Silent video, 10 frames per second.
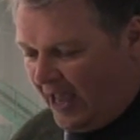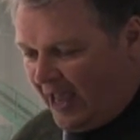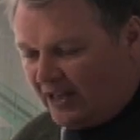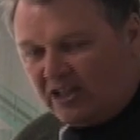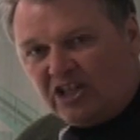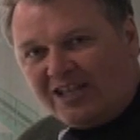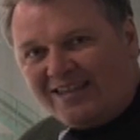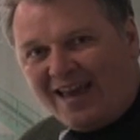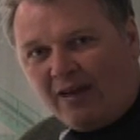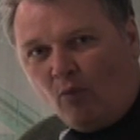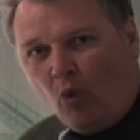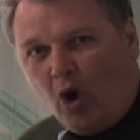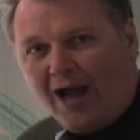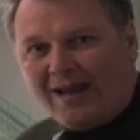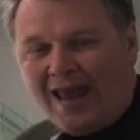And you need that
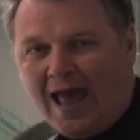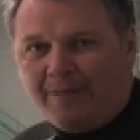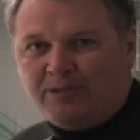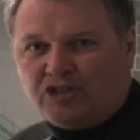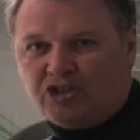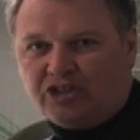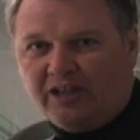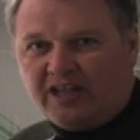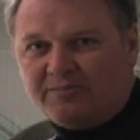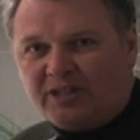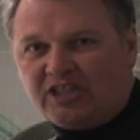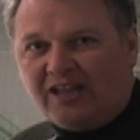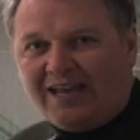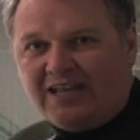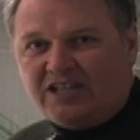wide aperture to let as much
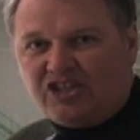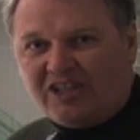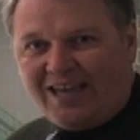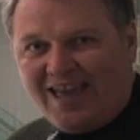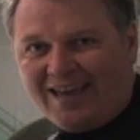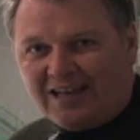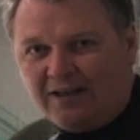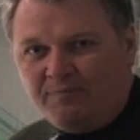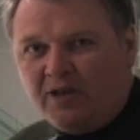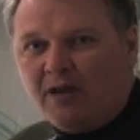light in as you can